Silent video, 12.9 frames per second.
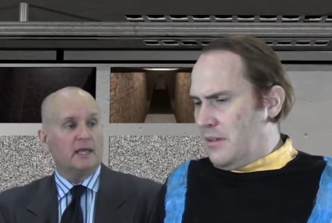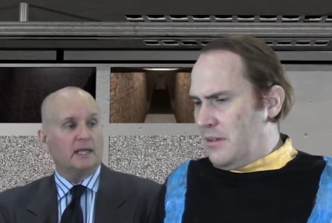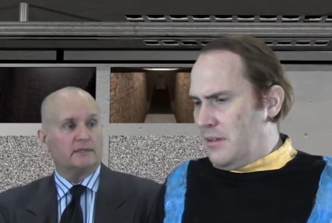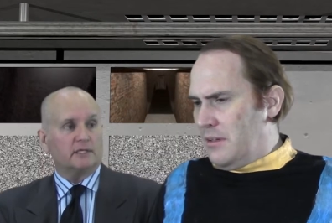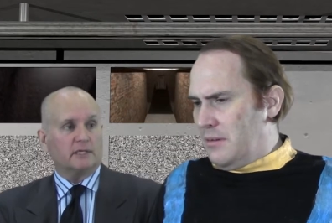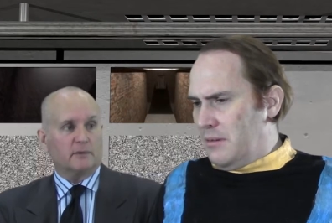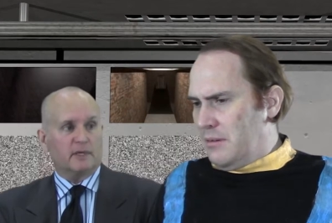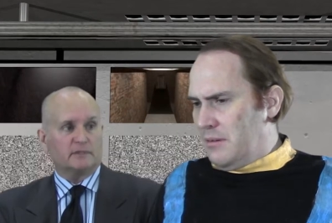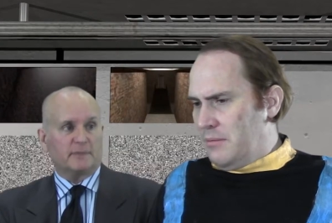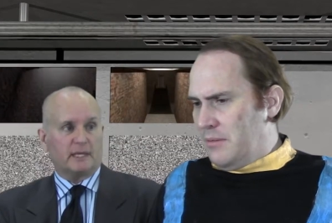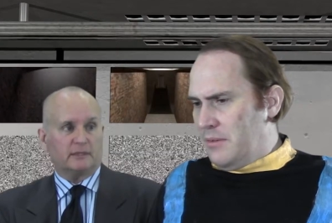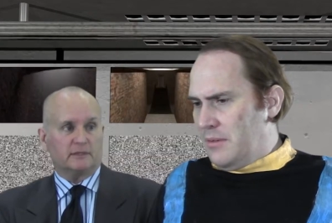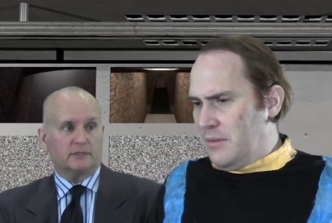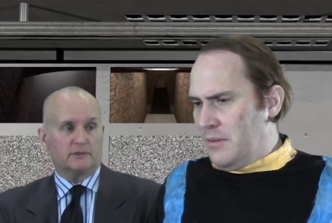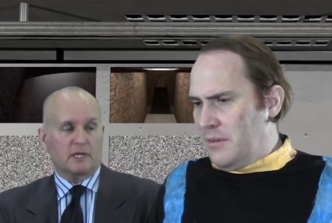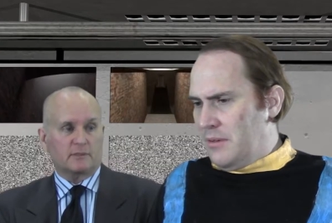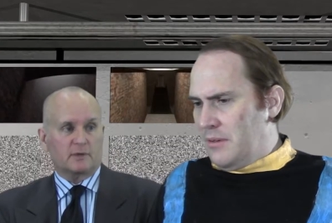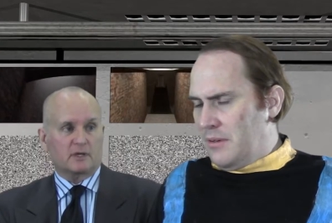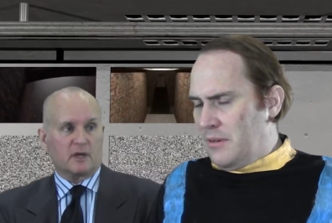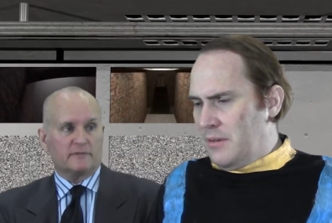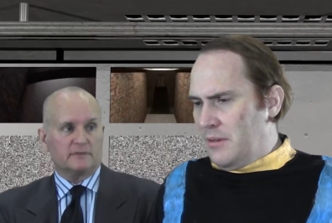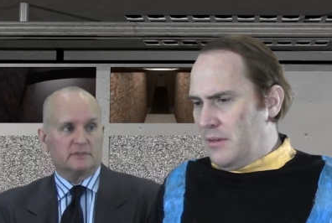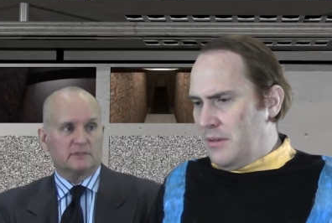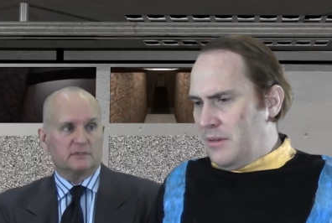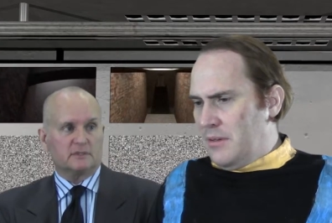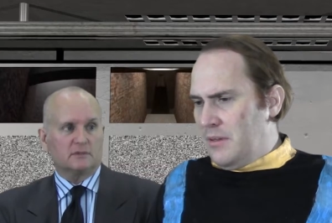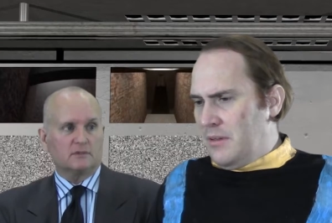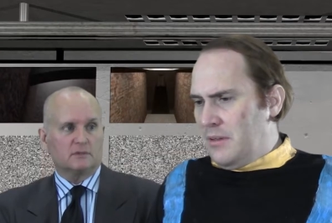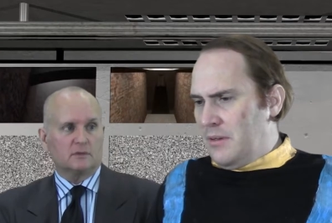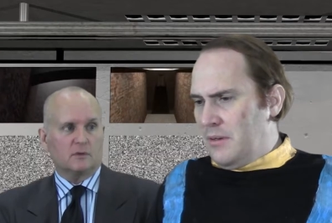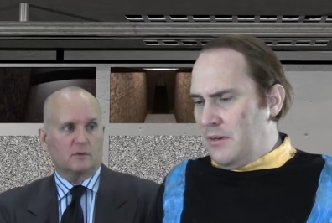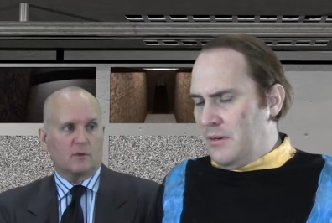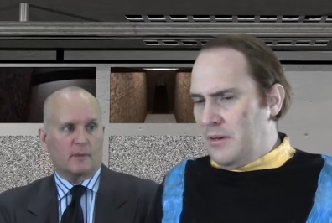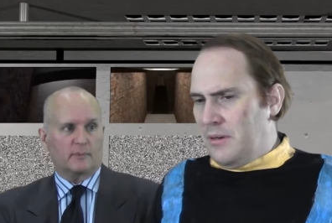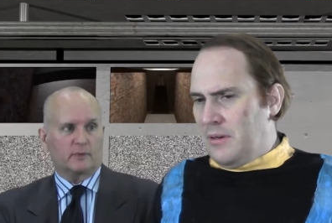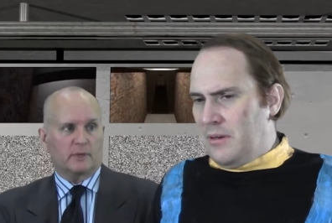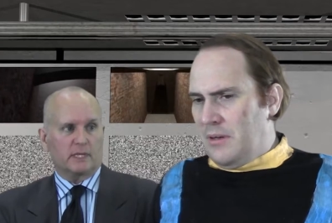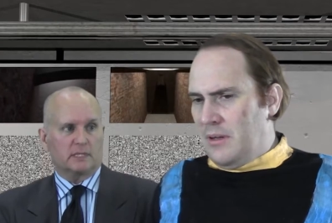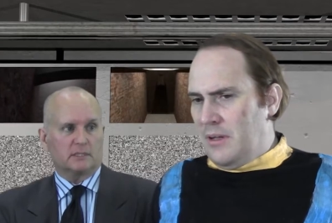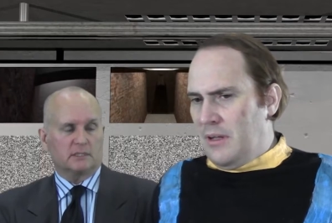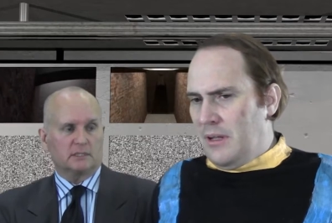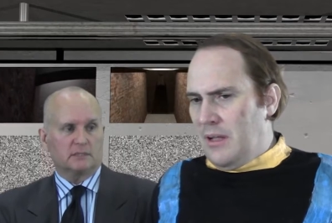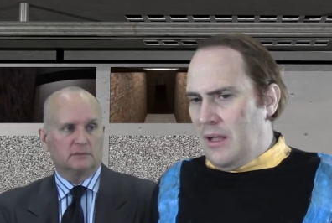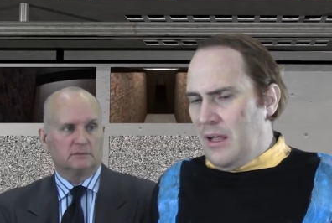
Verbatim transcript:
Speaker 1: at the U.S. Patent and Trademark Office to cooperate.